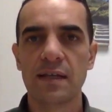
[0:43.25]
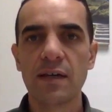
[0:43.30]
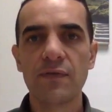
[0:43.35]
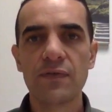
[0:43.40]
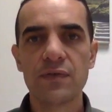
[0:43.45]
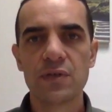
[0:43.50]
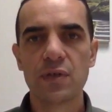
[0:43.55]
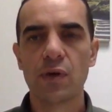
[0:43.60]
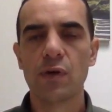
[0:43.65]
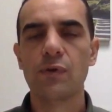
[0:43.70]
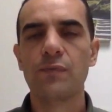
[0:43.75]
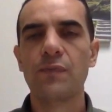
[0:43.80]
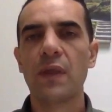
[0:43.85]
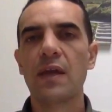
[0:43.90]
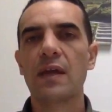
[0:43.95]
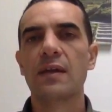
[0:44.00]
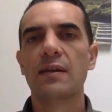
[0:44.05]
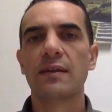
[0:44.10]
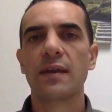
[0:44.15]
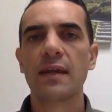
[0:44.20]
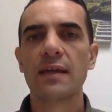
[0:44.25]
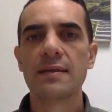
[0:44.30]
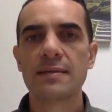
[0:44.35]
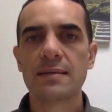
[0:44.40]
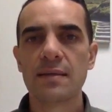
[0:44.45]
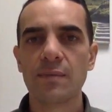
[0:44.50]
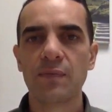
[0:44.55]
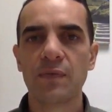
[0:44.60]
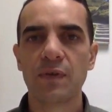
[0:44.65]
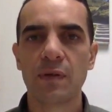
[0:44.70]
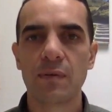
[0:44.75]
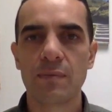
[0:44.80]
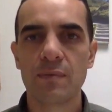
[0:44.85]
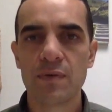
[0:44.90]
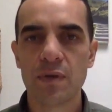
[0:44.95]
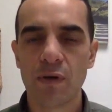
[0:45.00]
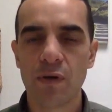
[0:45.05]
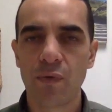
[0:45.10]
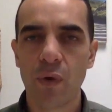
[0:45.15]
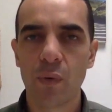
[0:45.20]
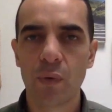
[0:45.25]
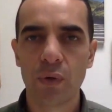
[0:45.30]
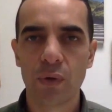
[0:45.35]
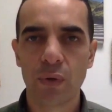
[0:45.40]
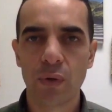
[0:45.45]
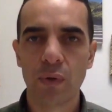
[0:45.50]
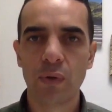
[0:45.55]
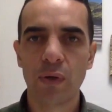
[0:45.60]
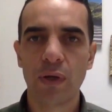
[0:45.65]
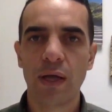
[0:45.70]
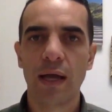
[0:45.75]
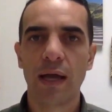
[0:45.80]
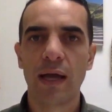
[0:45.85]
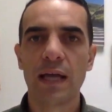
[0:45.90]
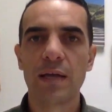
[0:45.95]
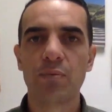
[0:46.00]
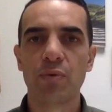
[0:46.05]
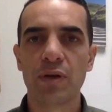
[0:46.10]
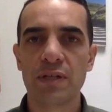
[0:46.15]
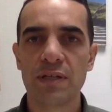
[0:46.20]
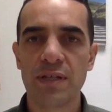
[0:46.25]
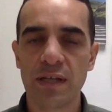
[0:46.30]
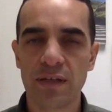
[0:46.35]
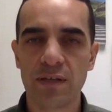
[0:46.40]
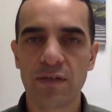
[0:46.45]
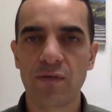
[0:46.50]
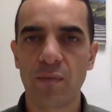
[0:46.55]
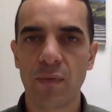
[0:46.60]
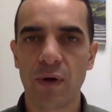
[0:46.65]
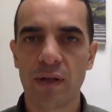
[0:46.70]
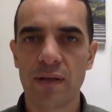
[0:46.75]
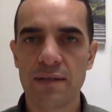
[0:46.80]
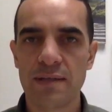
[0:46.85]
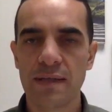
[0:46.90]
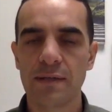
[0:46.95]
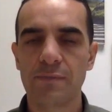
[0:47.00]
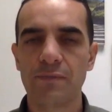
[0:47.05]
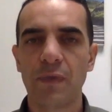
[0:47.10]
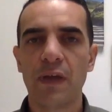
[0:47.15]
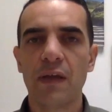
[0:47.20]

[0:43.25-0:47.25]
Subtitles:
If so, they are symptoms of what we call a protective mindset.